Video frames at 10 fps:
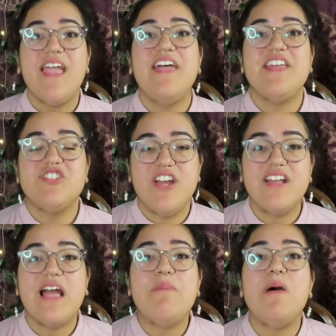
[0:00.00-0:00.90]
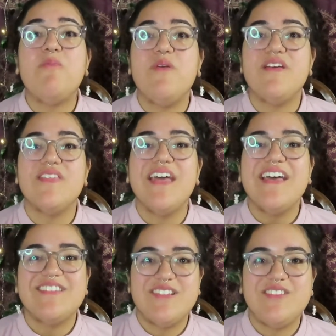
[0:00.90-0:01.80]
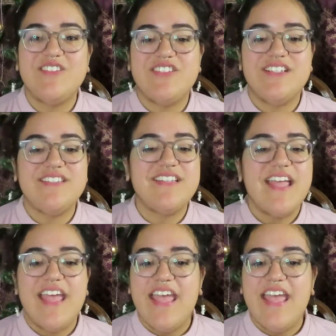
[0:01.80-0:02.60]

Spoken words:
and then trying to come up with solutions